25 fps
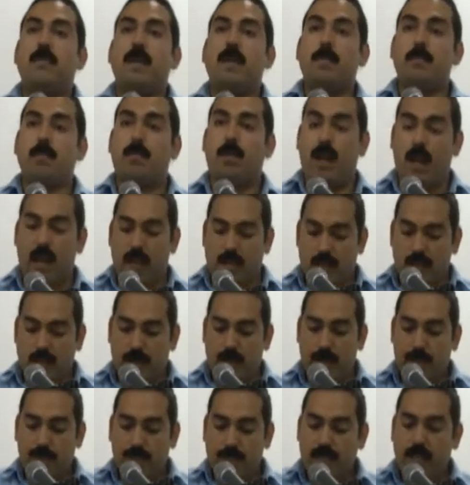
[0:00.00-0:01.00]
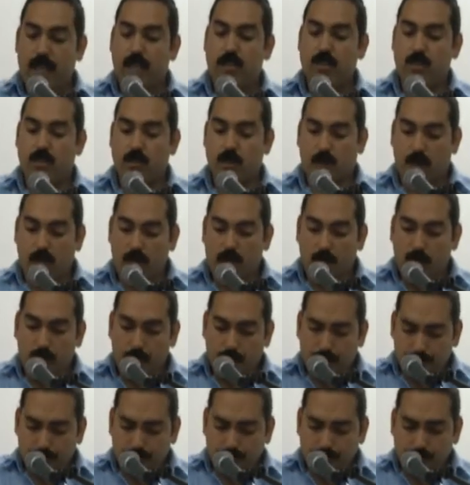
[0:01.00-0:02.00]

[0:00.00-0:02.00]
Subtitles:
main plaza, El Zócalo,